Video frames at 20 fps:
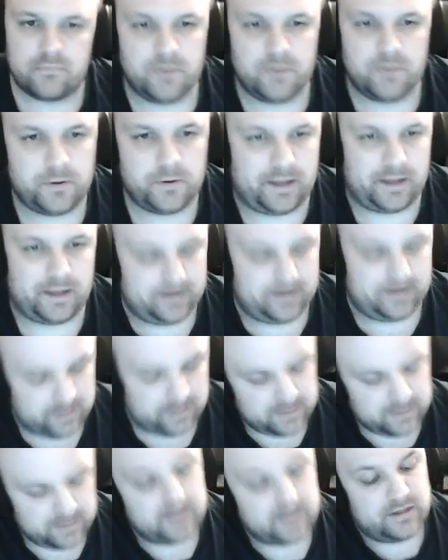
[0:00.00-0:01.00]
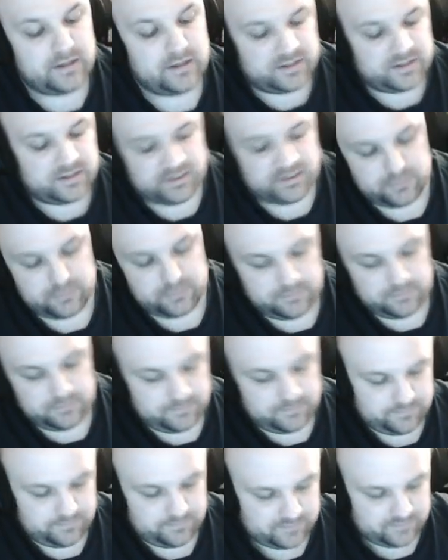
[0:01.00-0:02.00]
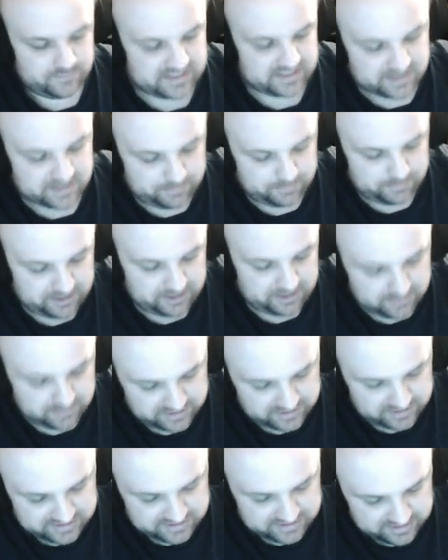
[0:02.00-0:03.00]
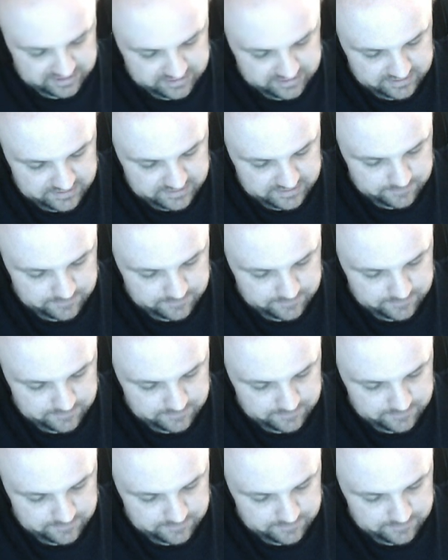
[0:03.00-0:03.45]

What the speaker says: Okay, so let's compute all these things.